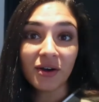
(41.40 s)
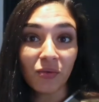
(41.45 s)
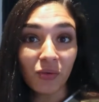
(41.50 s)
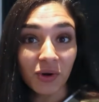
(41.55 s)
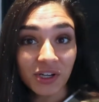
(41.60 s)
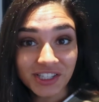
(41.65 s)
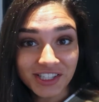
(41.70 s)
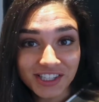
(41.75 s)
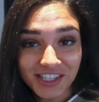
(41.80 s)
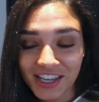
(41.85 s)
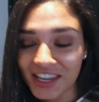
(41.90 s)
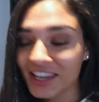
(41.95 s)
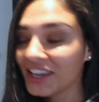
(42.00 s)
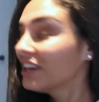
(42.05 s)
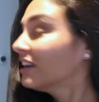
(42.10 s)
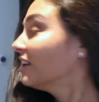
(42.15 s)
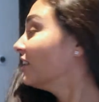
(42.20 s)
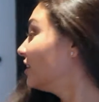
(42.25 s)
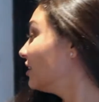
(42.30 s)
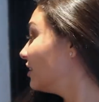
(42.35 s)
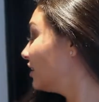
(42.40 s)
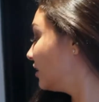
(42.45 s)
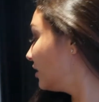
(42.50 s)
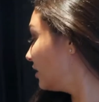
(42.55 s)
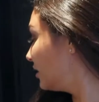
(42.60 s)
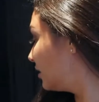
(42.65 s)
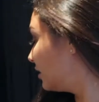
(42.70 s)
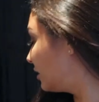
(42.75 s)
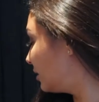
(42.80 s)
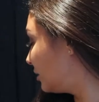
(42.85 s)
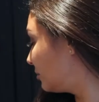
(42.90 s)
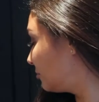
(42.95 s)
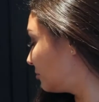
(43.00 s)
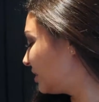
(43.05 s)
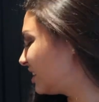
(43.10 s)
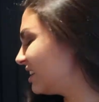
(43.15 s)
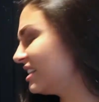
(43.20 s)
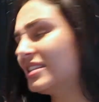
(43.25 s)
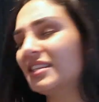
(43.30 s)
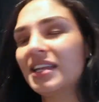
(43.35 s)
onesie um,
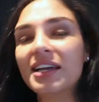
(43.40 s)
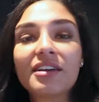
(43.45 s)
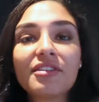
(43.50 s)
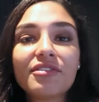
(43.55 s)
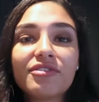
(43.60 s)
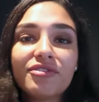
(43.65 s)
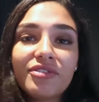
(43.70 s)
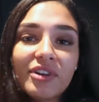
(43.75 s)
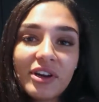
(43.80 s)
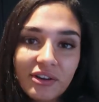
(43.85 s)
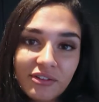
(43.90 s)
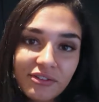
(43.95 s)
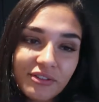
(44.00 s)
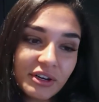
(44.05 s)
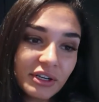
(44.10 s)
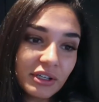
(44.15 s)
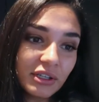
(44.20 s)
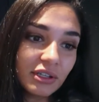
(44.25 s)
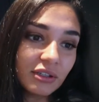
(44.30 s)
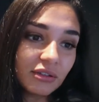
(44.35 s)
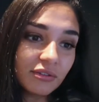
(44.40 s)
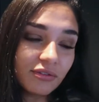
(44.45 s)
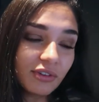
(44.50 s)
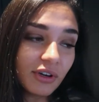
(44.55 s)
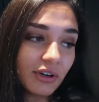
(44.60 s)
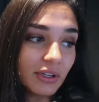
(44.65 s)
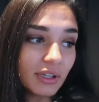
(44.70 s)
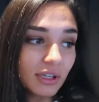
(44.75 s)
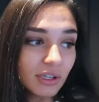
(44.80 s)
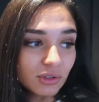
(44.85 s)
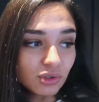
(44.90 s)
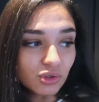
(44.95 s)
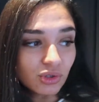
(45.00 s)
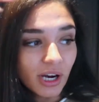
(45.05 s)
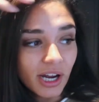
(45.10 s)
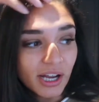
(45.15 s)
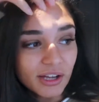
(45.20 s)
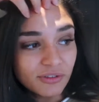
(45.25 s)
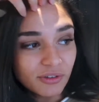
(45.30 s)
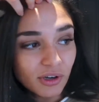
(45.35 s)
but it's like a very very very long
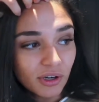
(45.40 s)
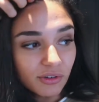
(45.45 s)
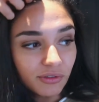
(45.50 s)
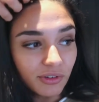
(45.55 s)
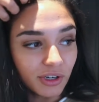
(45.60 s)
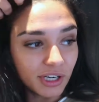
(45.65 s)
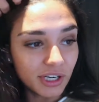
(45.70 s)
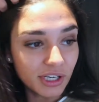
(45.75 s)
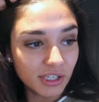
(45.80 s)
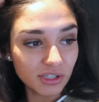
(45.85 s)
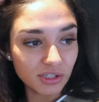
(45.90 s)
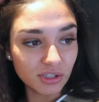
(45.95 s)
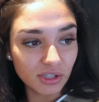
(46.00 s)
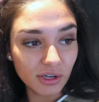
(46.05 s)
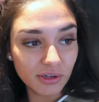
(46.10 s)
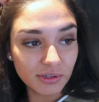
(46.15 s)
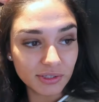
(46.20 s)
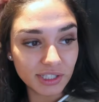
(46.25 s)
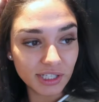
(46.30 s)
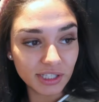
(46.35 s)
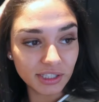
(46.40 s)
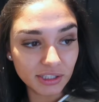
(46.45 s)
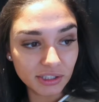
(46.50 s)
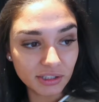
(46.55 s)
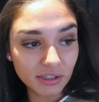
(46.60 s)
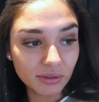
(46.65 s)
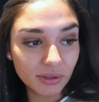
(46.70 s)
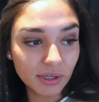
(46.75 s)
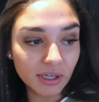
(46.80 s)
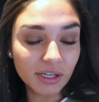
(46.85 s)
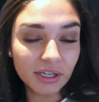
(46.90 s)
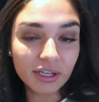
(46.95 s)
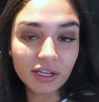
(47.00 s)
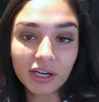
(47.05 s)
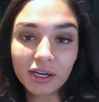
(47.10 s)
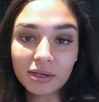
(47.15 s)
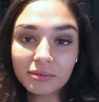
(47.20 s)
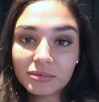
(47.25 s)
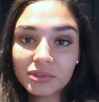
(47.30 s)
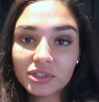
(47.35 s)
drive over here so I was like you know what
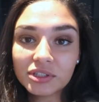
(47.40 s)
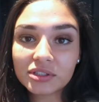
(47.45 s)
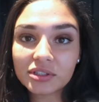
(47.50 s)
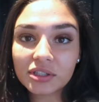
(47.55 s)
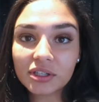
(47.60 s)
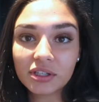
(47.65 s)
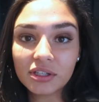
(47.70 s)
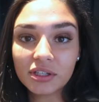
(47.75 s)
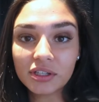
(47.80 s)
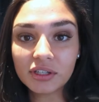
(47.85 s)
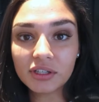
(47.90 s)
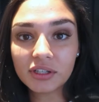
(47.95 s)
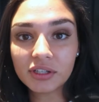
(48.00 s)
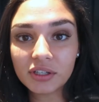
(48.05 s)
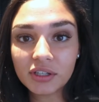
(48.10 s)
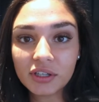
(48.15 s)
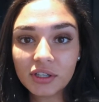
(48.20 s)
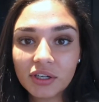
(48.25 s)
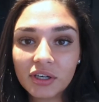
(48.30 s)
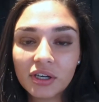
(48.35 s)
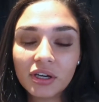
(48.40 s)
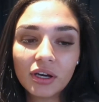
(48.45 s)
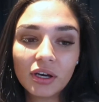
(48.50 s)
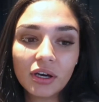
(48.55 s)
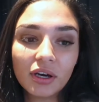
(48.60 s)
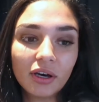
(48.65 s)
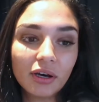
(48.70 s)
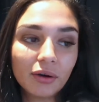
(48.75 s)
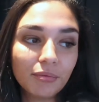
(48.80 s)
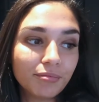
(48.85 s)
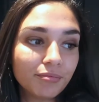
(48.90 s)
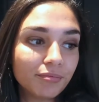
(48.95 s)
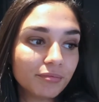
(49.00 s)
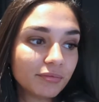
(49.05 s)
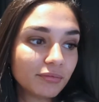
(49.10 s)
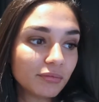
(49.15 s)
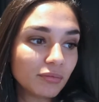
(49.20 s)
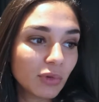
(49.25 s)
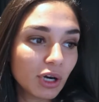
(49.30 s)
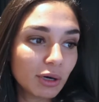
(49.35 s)
I'm just gonna um,
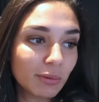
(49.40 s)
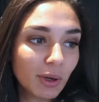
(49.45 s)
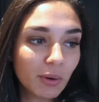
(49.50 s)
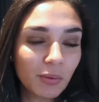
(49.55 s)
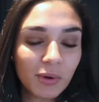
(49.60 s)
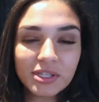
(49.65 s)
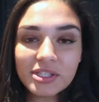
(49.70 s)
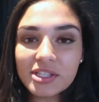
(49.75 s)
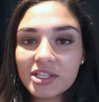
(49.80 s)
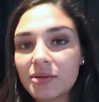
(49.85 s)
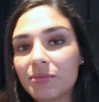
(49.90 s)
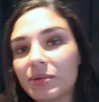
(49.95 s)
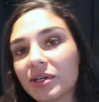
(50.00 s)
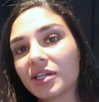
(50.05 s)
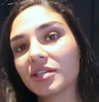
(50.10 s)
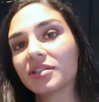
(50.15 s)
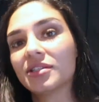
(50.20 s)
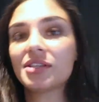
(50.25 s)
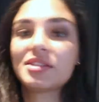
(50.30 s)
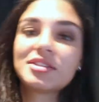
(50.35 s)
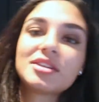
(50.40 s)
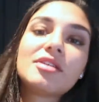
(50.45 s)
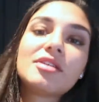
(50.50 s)
wear my onesie because that's